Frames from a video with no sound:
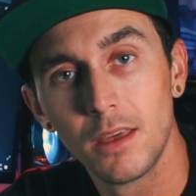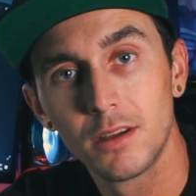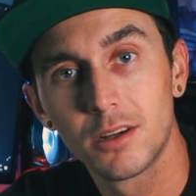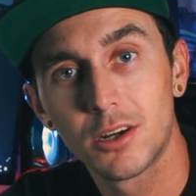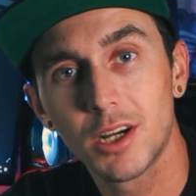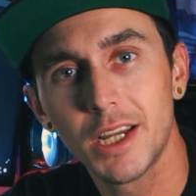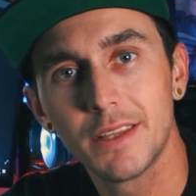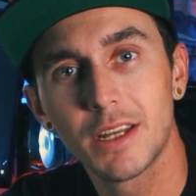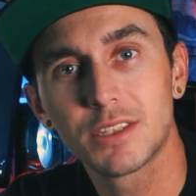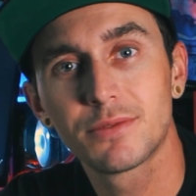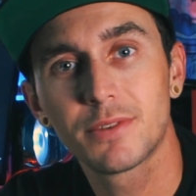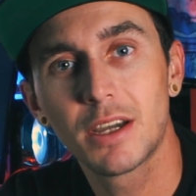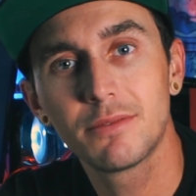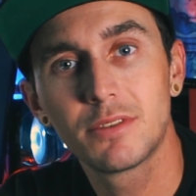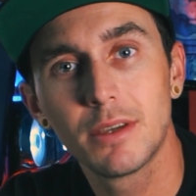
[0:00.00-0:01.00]
Alright, that's
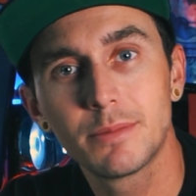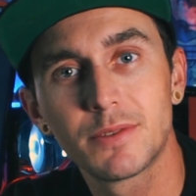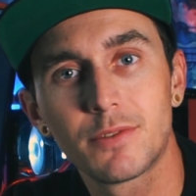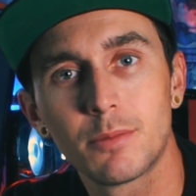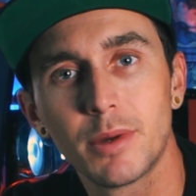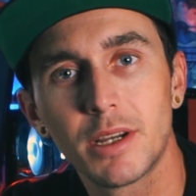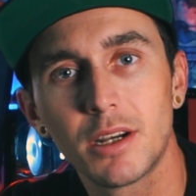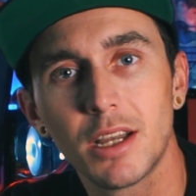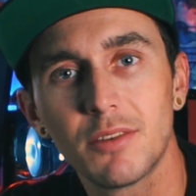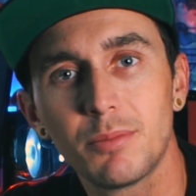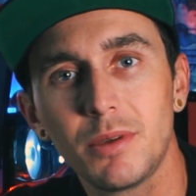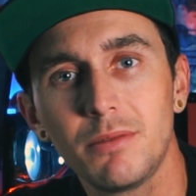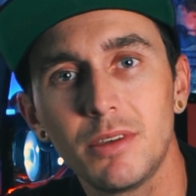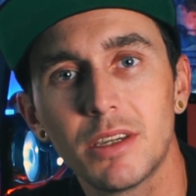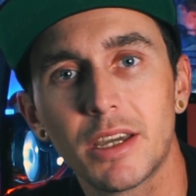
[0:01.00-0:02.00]
5 tips for better
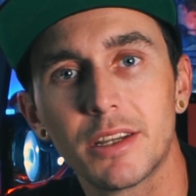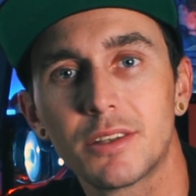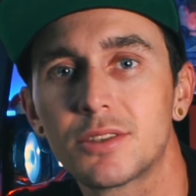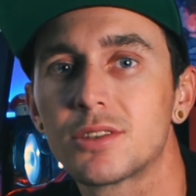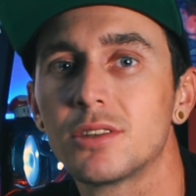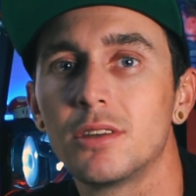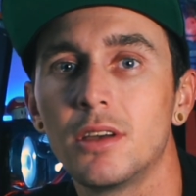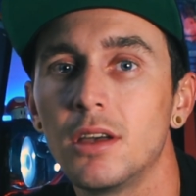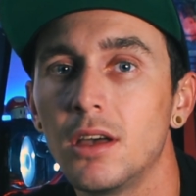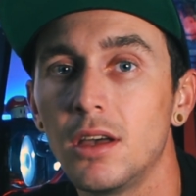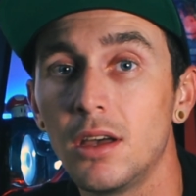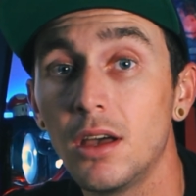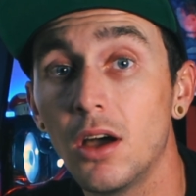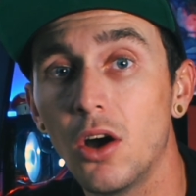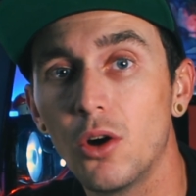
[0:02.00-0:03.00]
FPV edits.
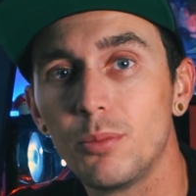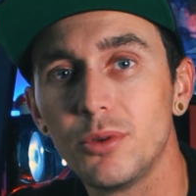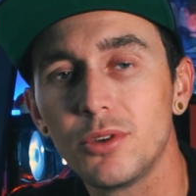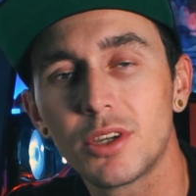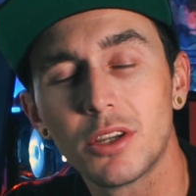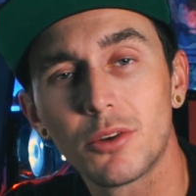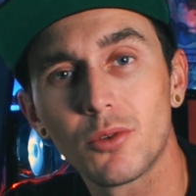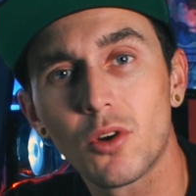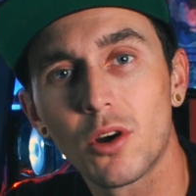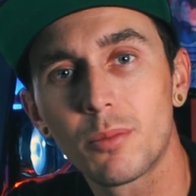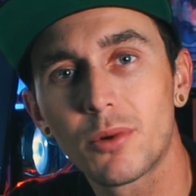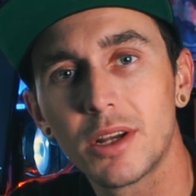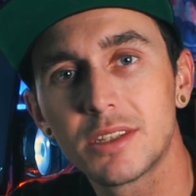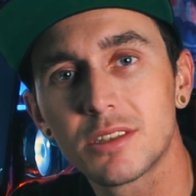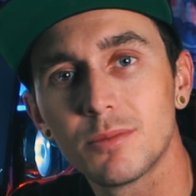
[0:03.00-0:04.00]
Hope you can
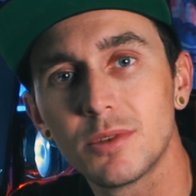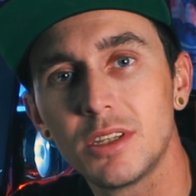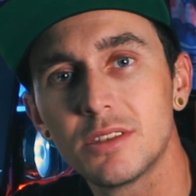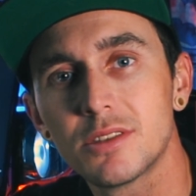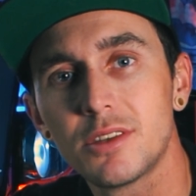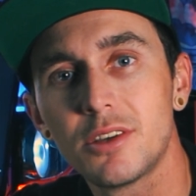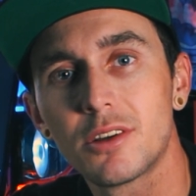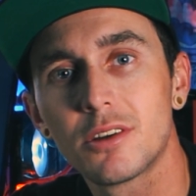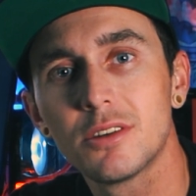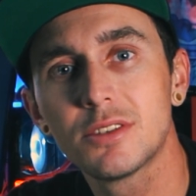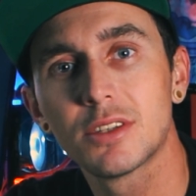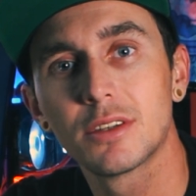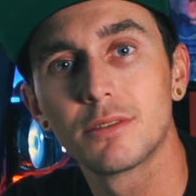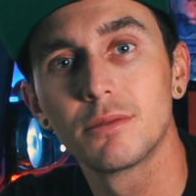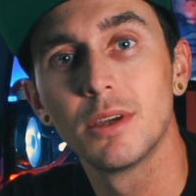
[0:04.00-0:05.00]
incorporate some of these into yours
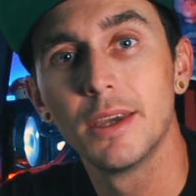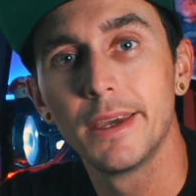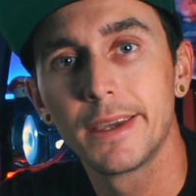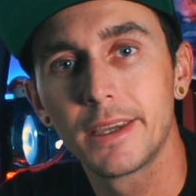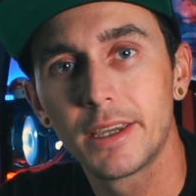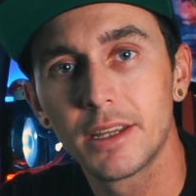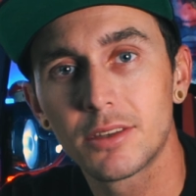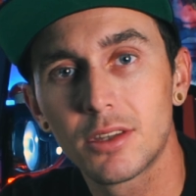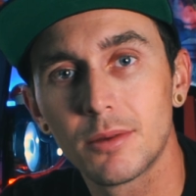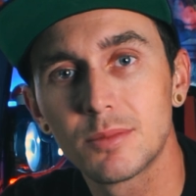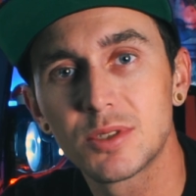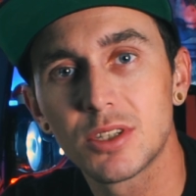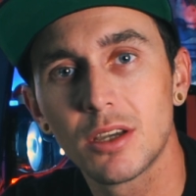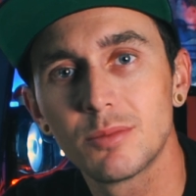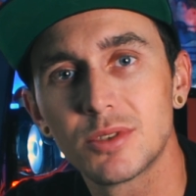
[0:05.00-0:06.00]
and get them
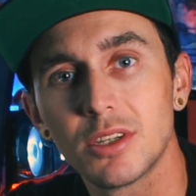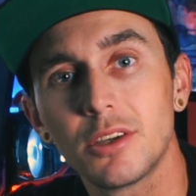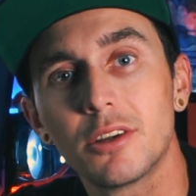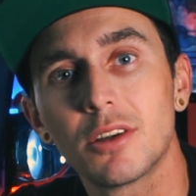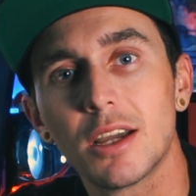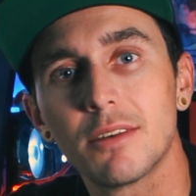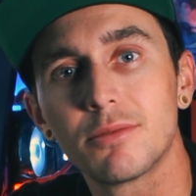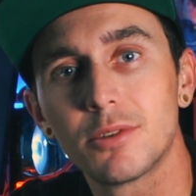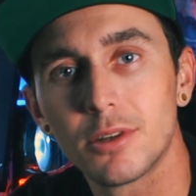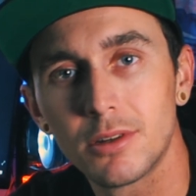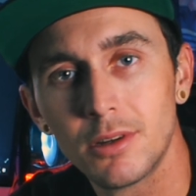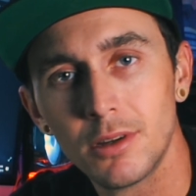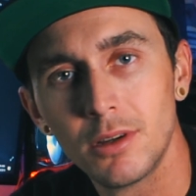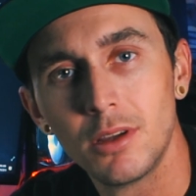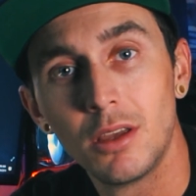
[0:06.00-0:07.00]
subs that you're after.
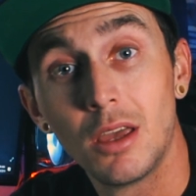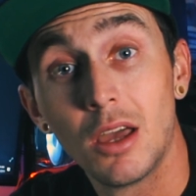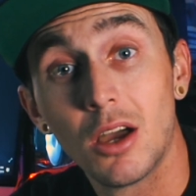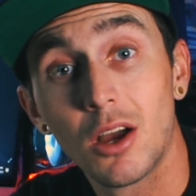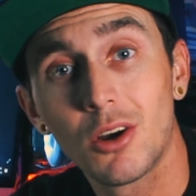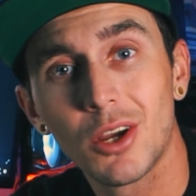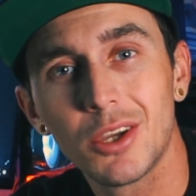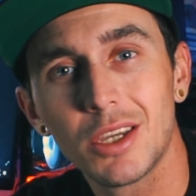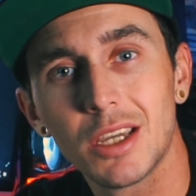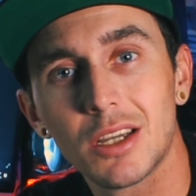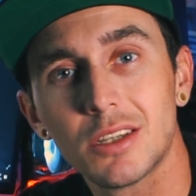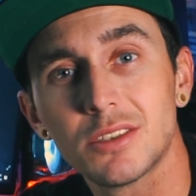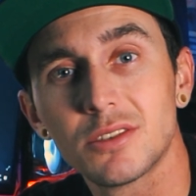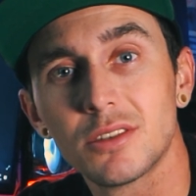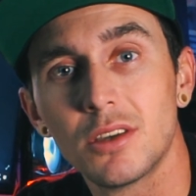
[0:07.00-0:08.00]
Alright, you
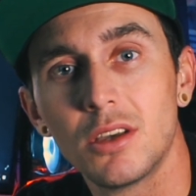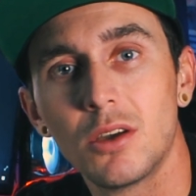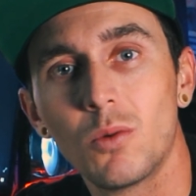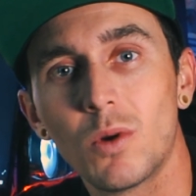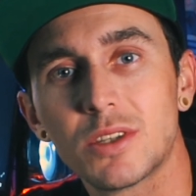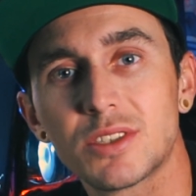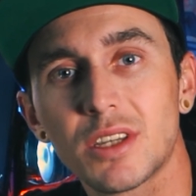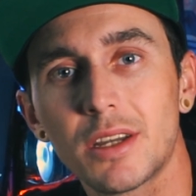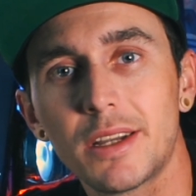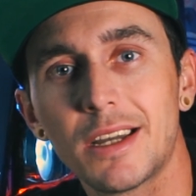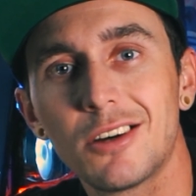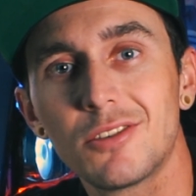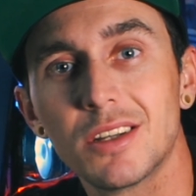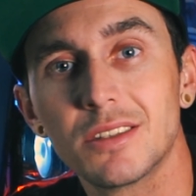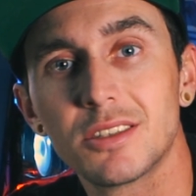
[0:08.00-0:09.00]
guys, Westside
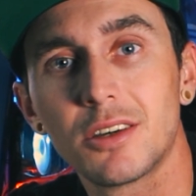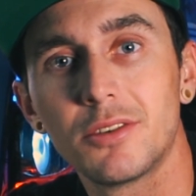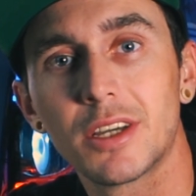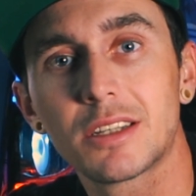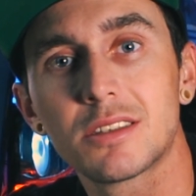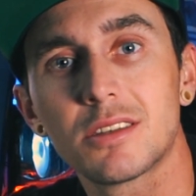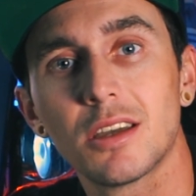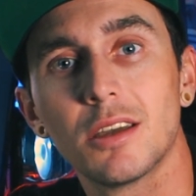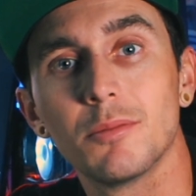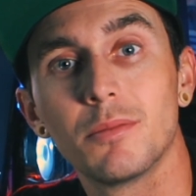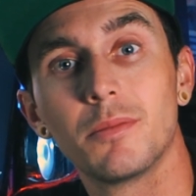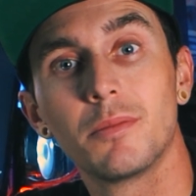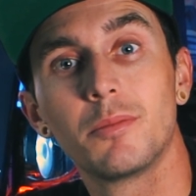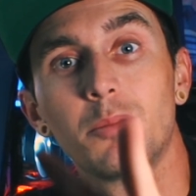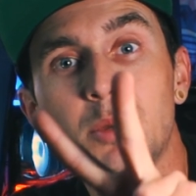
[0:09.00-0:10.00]
out. Until next time.
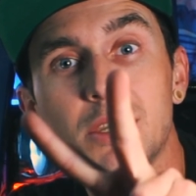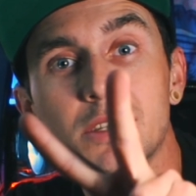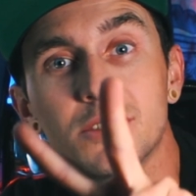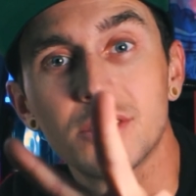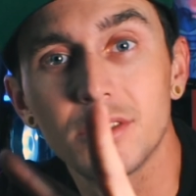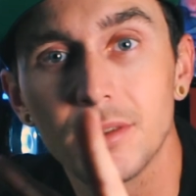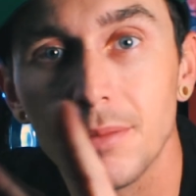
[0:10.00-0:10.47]
Peace.